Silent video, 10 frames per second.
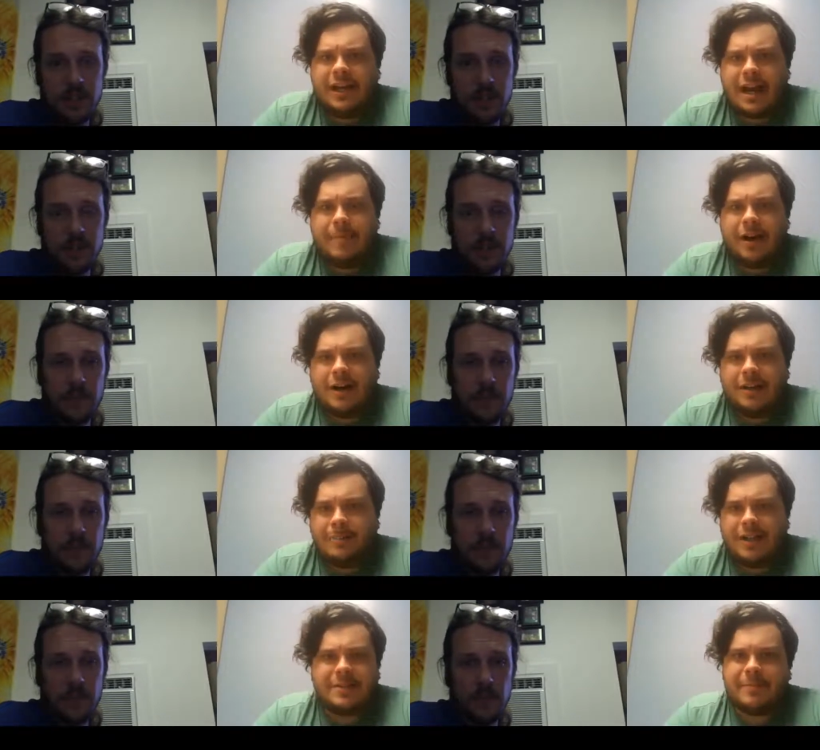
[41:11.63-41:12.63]
Speaker 1: hop on
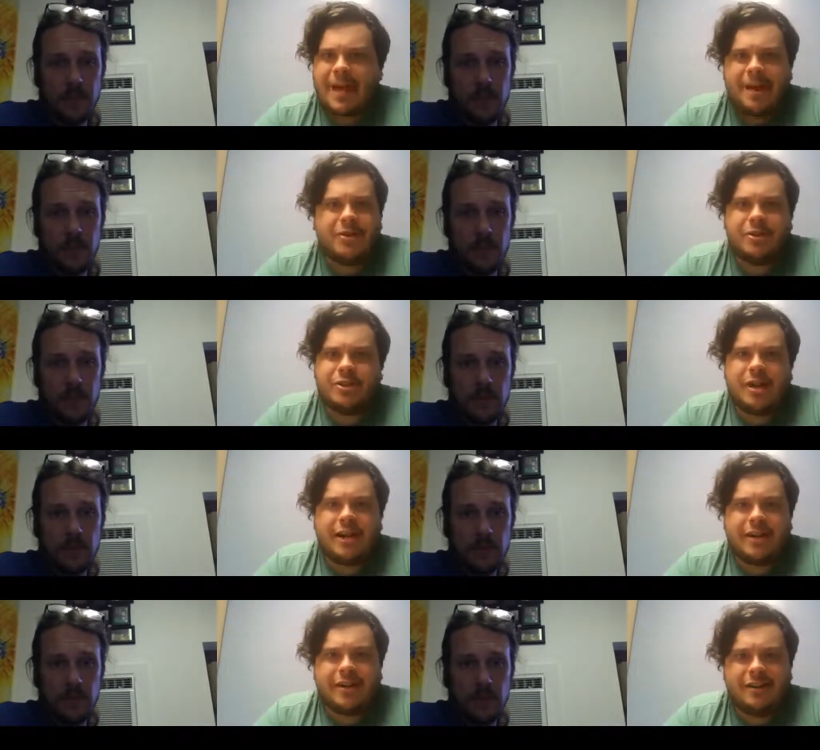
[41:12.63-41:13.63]
and play some Counter
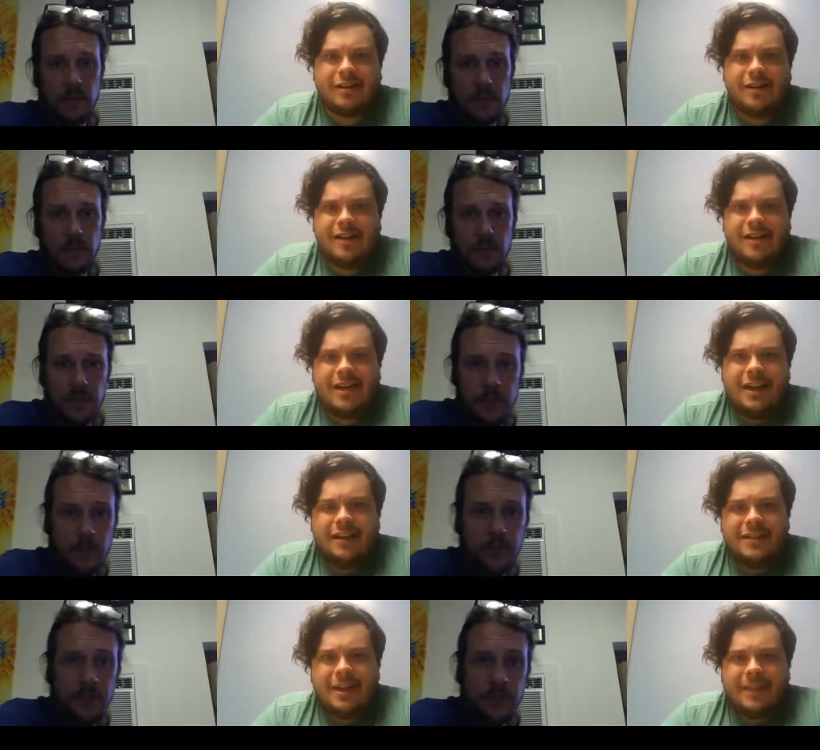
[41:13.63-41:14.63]
Strike or you
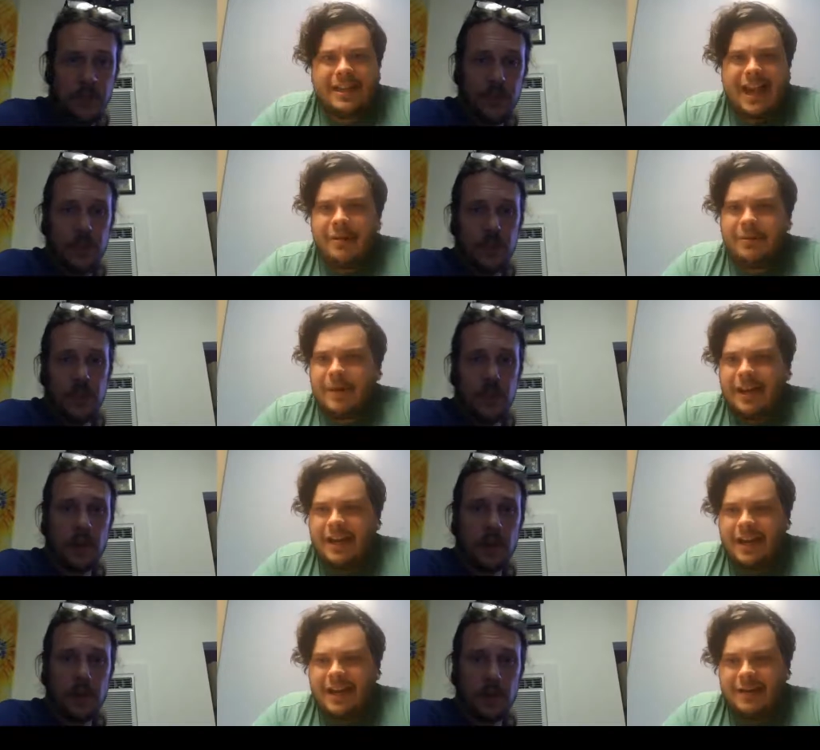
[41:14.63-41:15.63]
know something like that with
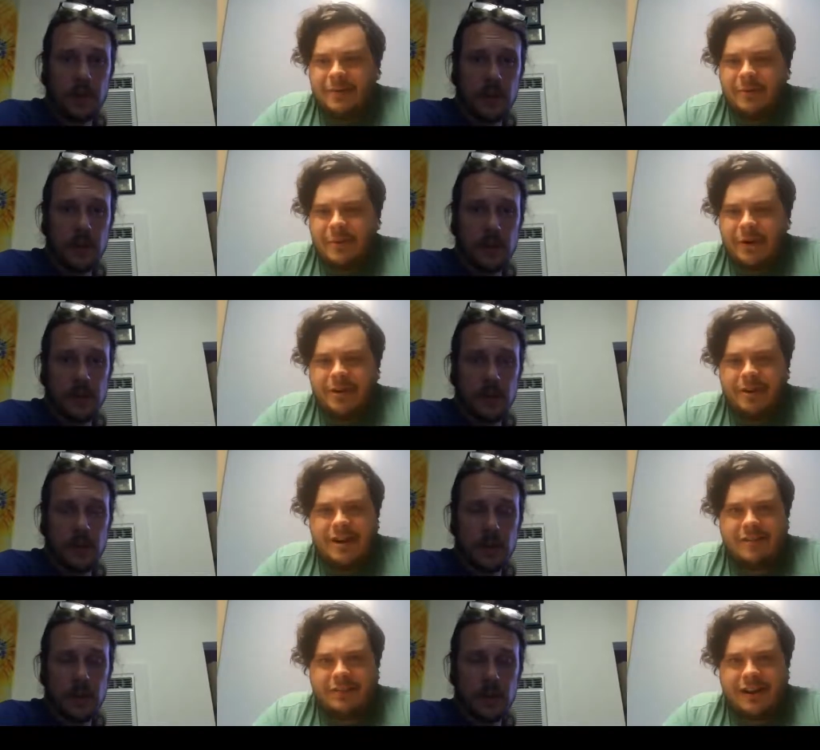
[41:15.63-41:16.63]
my uh, with my
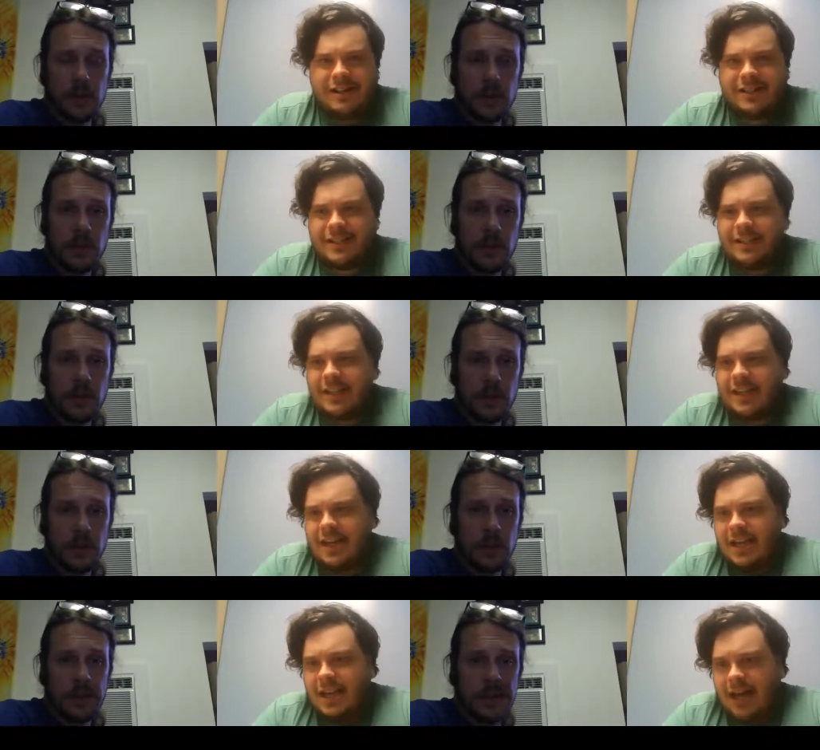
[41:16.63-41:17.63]
nerdy friends.
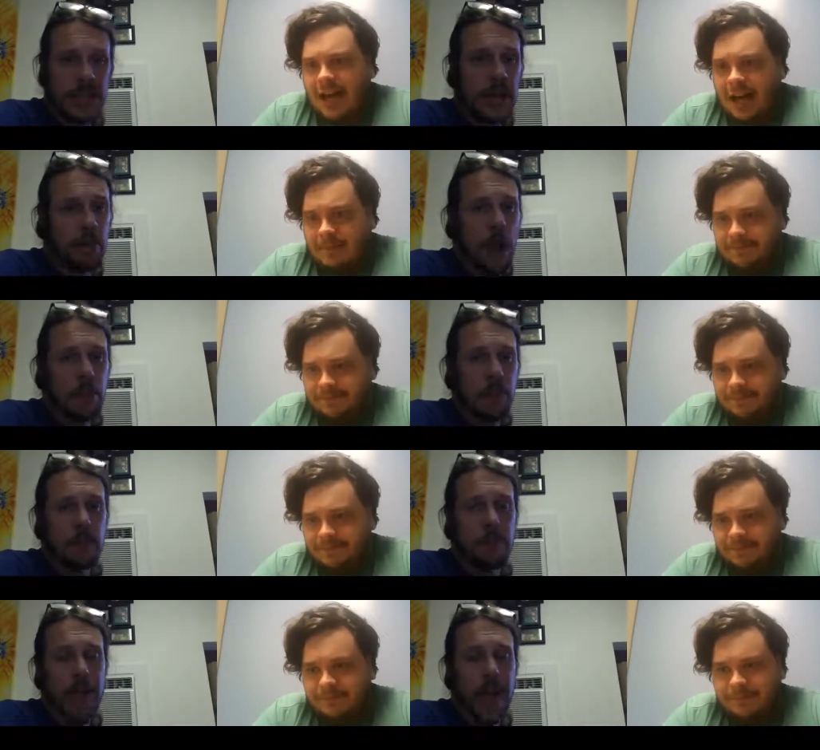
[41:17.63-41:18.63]
Speaker 2: Yeah, I bring
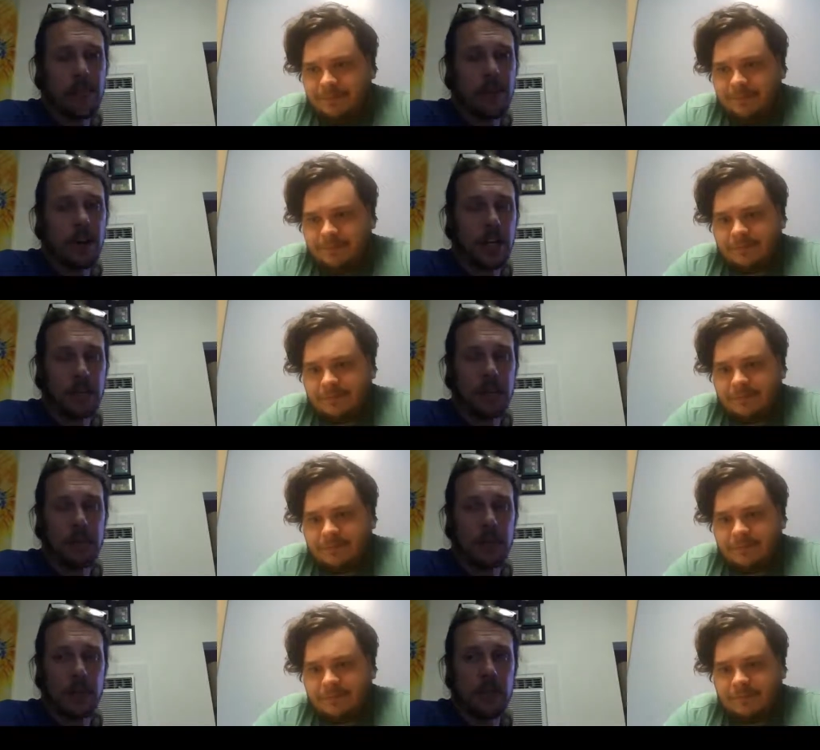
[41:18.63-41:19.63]
magic cards with
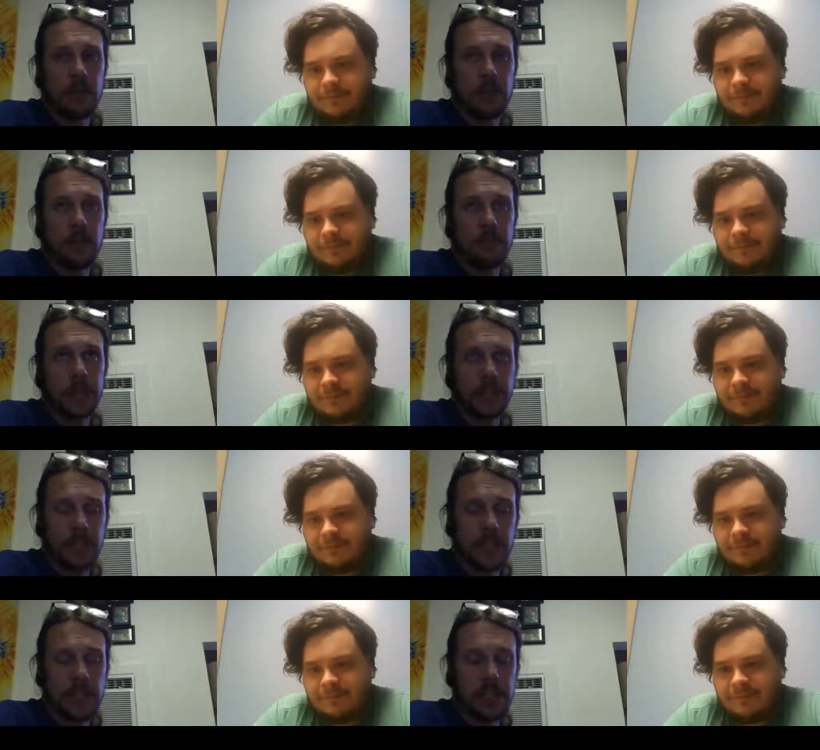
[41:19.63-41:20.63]
me in different places.
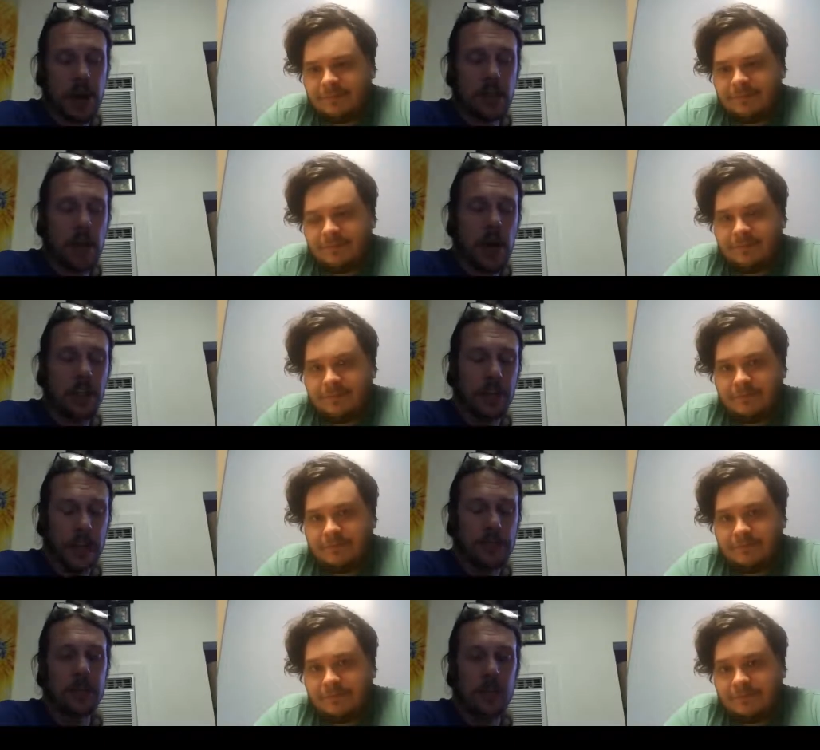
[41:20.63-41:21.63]
I stop around the
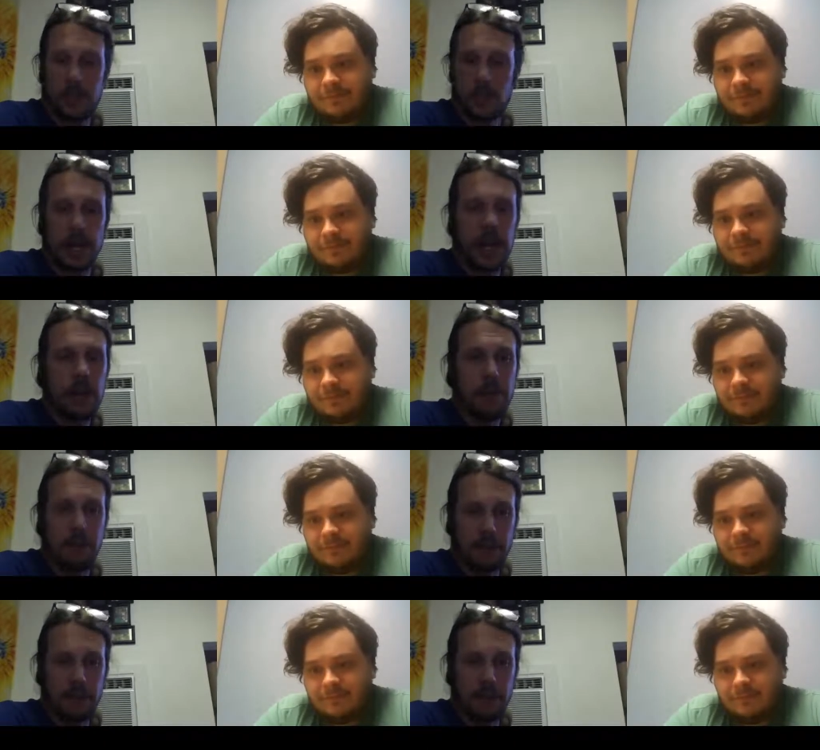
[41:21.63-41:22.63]
country. Uh, my
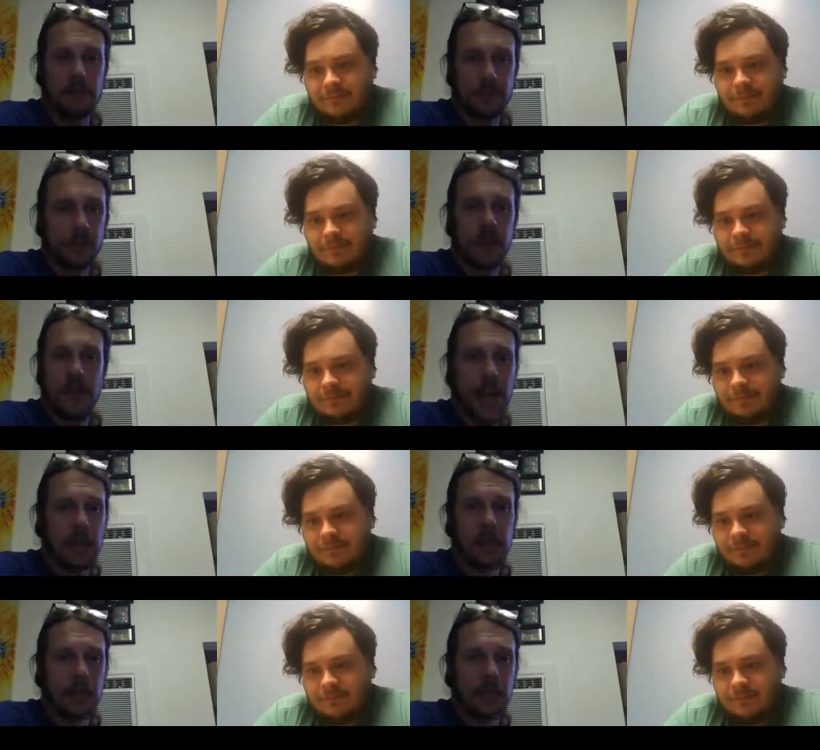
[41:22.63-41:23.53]
friends play magic, and